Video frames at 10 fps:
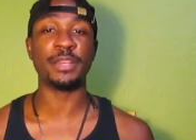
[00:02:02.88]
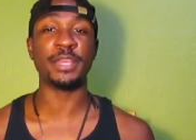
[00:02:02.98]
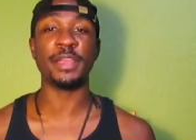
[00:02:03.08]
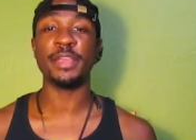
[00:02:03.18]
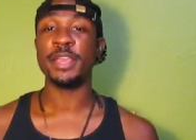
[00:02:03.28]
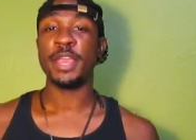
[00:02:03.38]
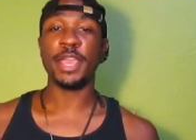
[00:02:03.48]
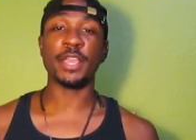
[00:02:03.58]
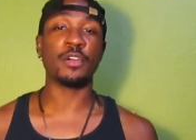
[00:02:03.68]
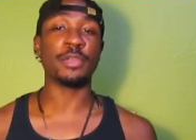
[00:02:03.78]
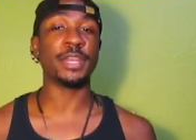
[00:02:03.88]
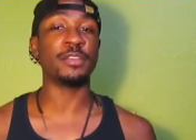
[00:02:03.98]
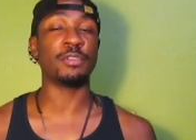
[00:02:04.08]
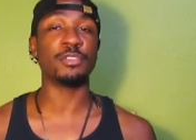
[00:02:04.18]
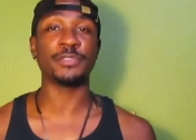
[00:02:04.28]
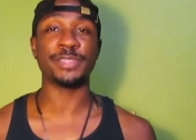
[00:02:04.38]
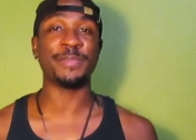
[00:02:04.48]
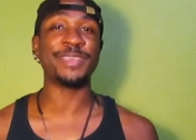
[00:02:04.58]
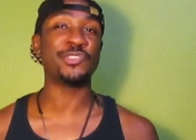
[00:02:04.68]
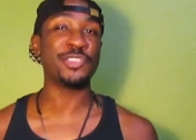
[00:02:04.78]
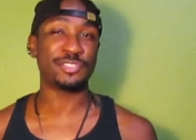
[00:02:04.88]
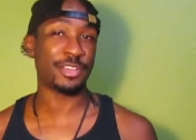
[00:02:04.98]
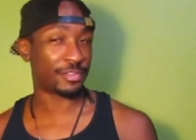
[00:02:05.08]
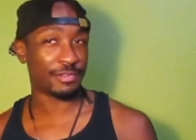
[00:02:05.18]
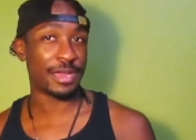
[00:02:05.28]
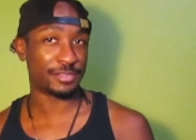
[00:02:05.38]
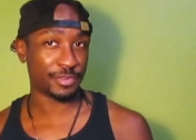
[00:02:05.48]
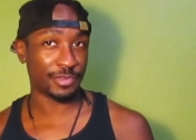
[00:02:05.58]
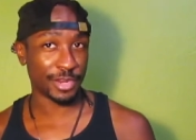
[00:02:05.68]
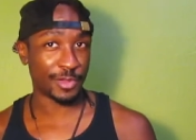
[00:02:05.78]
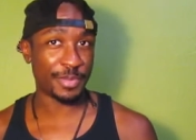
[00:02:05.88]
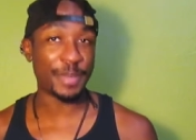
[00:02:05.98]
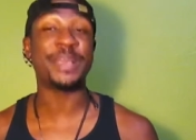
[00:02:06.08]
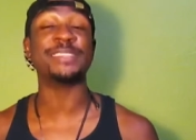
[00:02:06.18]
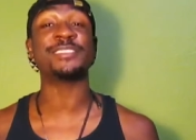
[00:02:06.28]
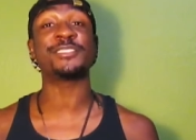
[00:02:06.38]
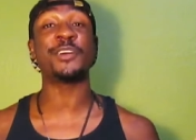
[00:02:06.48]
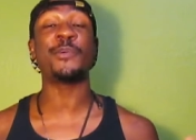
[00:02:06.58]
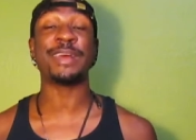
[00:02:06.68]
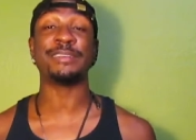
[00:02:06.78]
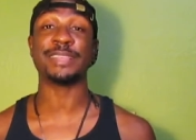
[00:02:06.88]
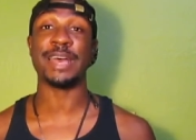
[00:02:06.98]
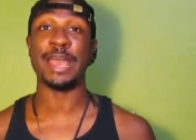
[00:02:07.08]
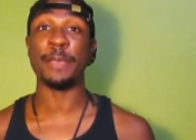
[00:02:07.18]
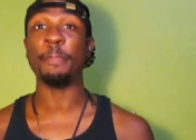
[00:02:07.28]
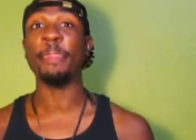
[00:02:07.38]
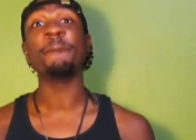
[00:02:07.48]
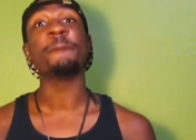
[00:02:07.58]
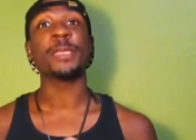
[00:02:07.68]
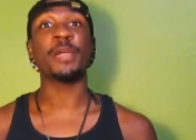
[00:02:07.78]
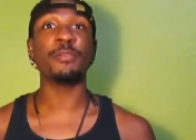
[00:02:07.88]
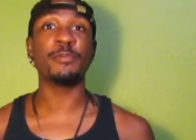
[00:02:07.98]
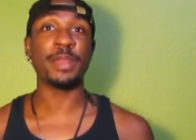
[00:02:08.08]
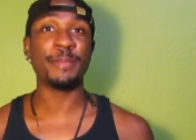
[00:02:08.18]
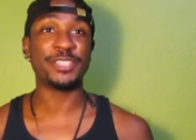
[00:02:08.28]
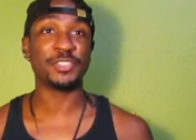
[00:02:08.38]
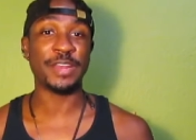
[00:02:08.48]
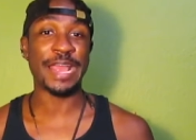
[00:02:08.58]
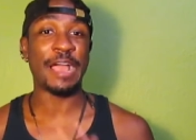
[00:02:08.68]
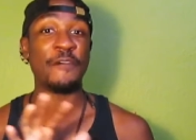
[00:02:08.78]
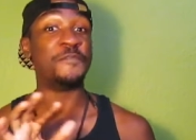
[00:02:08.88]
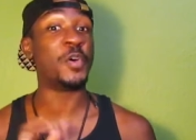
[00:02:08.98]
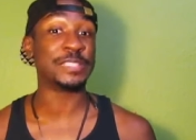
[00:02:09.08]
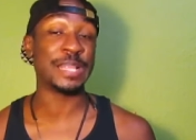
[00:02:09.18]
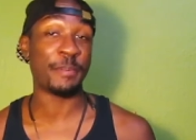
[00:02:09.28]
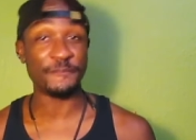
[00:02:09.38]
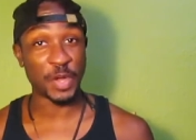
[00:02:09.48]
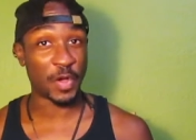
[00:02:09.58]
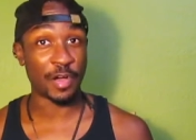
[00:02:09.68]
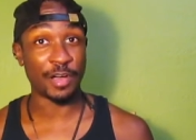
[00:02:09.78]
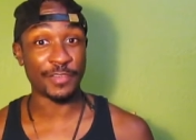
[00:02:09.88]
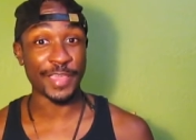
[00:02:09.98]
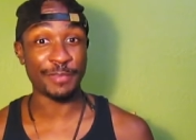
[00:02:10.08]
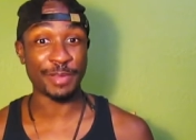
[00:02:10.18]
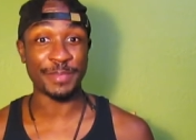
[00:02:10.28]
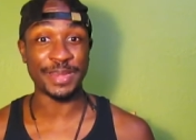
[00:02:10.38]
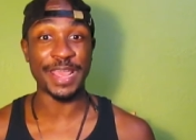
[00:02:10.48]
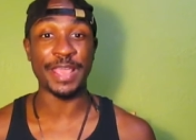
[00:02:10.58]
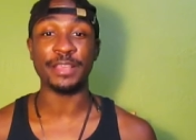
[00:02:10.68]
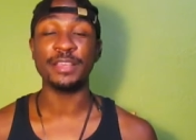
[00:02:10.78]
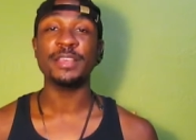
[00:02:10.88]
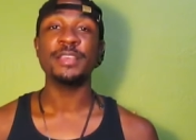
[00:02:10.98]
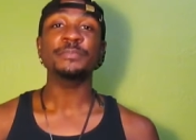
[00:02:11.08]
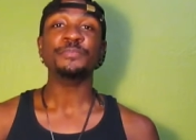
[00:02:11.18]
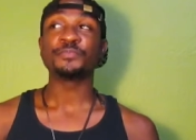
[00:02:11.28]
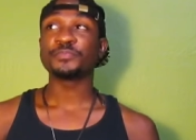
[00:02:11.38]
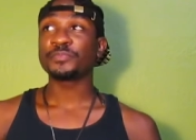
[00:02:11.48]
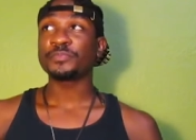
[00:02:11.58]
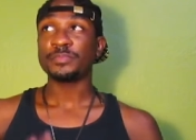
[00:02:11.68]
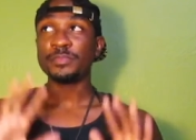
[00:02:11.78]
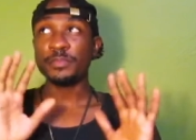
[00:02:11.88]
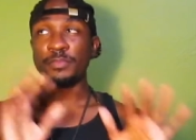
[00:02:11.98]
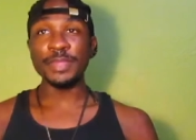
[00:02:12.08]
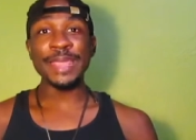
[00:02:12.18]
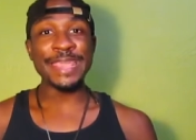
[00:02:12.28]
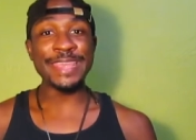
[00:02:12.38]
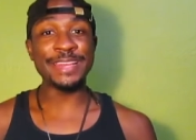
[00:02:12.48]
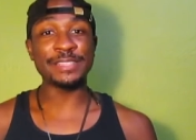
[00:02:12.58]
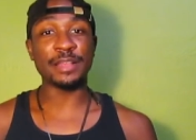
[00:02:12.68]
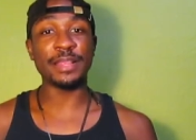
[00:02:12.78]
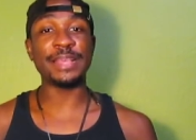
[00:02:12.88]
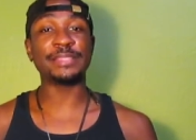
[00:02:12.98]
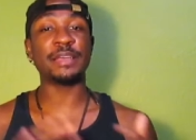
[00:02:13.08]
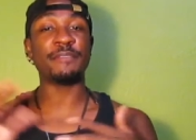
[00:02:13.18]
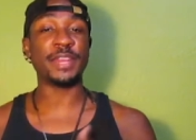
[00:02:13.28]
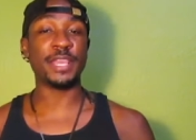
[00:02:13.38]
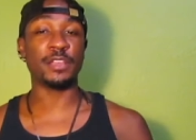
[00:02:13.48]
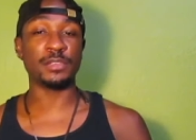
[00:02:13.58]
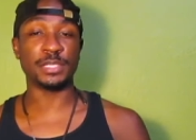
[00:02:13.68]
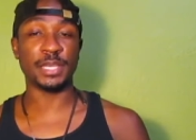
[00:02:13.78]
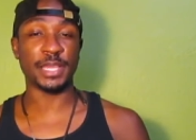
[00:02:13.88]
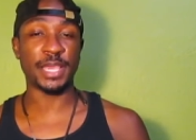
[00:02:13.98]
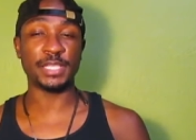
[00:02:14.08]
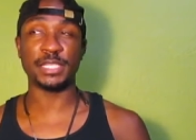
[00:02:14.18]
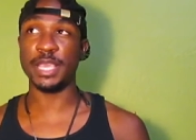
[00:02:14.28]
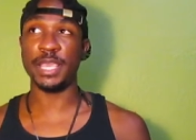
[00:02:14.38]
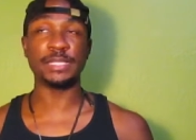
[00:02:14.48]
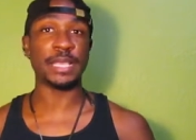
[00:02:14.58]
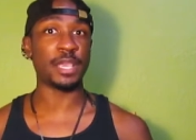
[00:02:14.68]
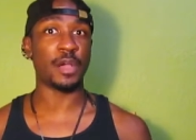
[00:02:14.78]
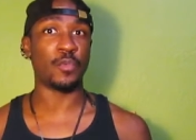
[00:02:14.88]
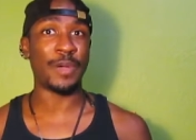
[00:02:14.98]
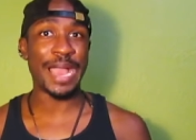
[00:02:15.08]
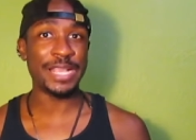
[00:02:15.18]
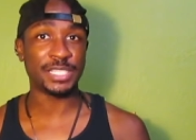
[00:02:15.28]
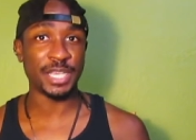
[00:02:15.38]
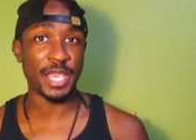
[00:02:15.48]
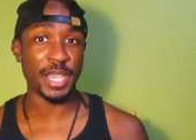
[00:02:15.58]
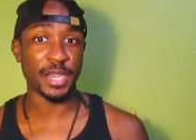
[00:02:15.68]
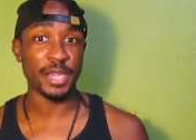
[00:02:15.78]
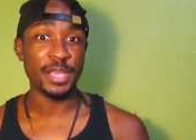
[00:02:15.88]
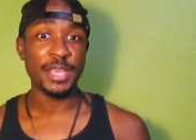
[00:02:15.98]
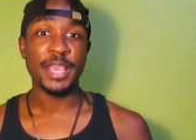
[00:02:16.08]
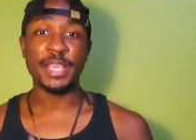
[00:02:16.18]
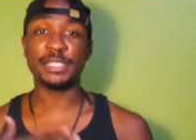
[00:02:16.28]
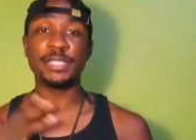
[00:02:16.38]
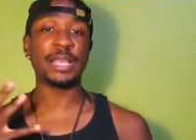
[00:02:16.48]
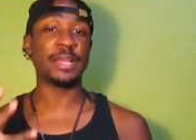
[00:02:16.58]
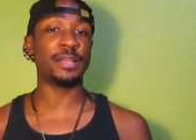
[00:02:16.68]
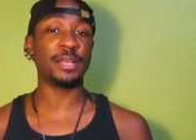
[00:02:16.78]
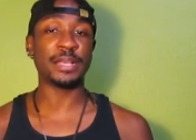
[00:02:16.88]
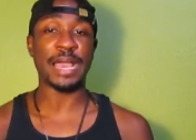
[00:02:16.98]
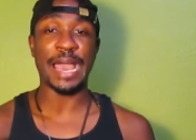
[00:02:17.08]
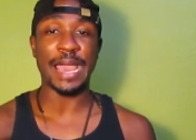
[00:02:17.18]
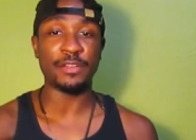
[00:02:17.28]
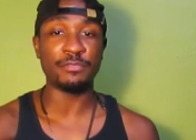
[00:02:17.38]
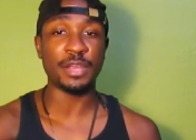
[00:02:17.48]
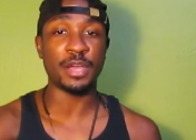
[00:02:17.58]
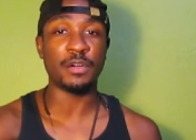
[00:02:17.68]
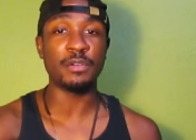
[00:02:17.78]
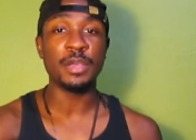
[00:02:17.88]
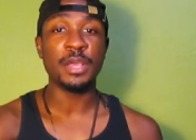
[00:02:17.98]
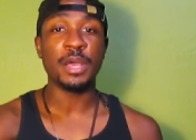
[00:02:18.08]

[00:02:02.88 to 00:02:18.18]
out there and go get the groceries, and make sure you salt the ground too a little bit, because it's snowing outside and we want to make sure that I don't slip and fall, okay, break my neck. He does all of that stuff, and then he goes into the kitchen and he's like, "Yo, why is she here?" And she's like, "Look, I don't know.